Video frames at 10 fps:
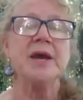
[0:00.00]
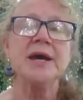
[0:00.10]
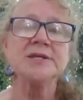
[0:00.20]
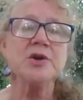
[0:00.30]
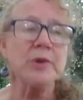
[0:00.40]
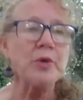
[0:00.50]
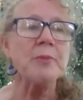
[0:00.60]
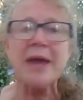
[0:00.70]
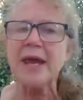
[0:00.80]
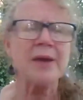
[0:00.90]
and so it will
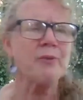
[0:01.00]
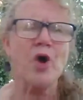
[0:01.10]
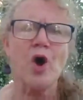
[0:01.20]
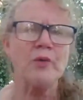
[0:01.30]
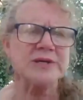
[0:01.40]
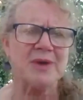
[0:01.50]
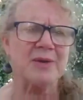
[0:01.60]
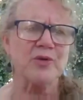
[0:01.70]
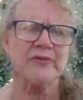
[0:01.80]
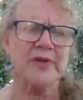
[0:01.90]
make it will always make
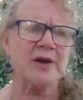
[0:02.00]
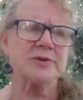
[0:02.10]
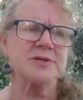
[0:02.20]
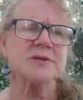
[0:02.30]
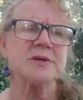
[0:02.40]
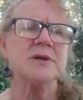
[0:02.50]
more flowers